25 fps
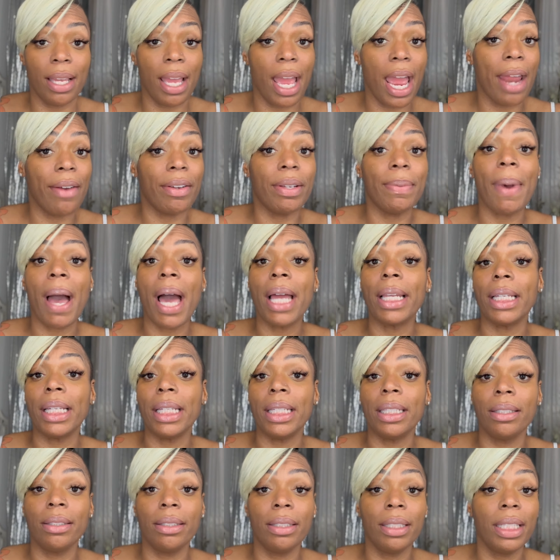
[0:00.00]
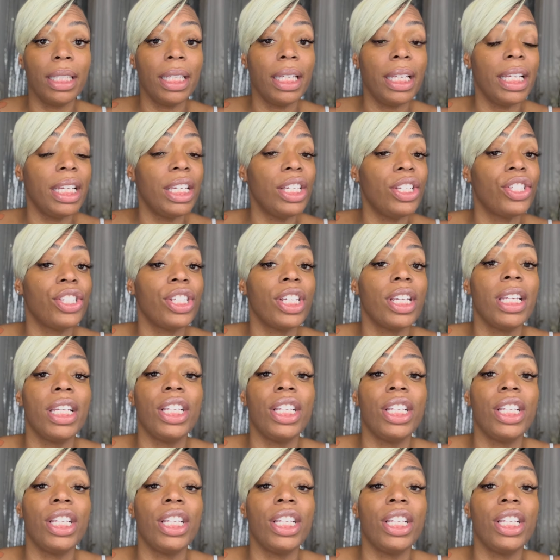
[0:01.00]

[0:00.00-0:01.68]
everybody. He, she,